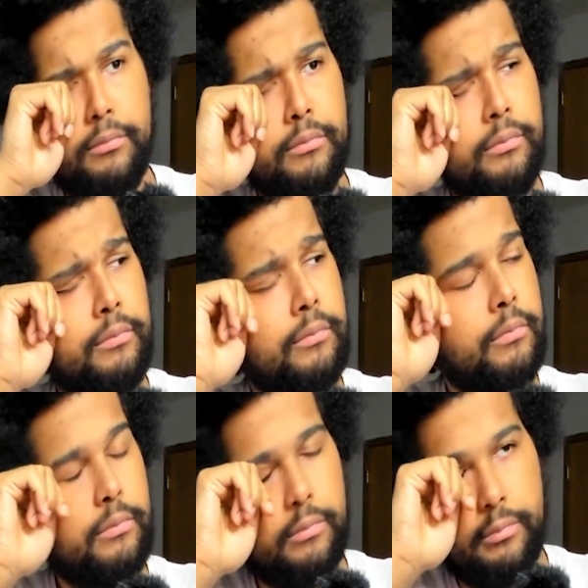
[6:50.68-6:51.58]

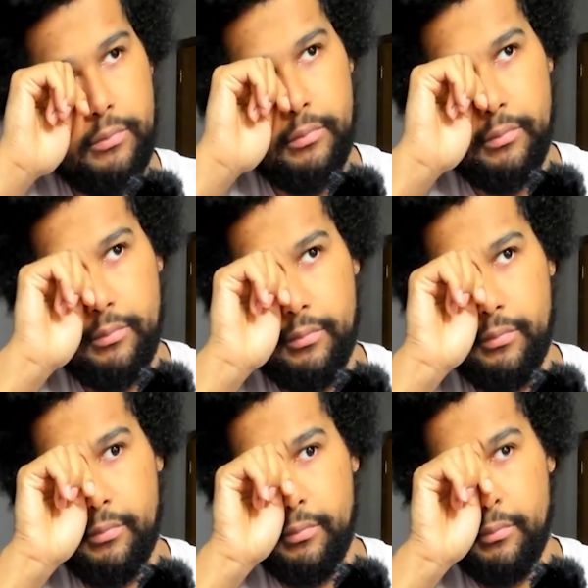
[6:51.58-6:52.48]

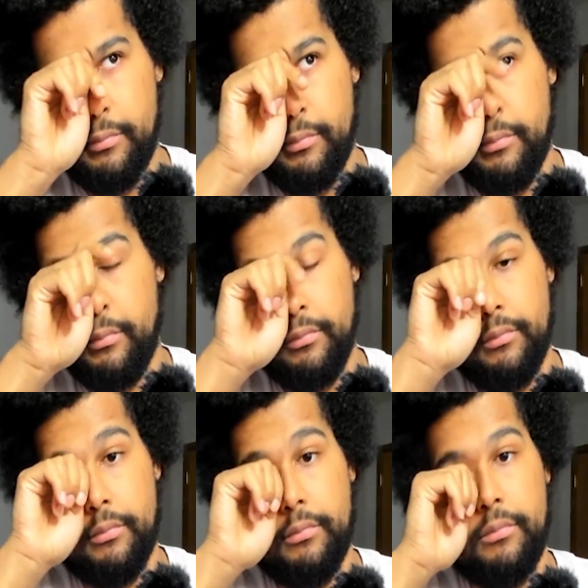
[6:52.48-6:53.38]

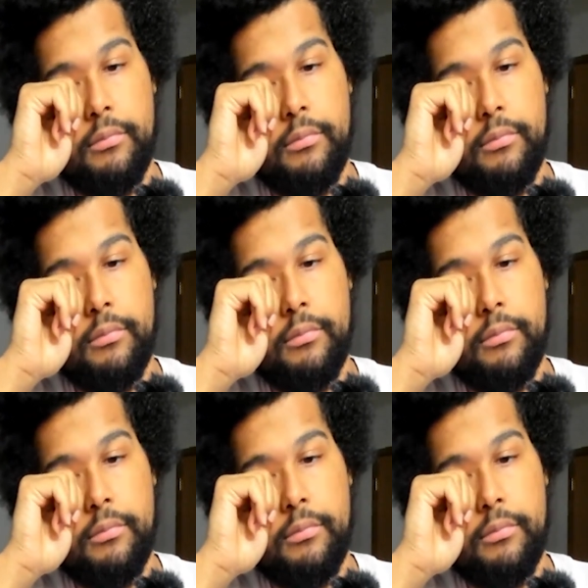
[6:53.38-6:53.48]
(not speaking)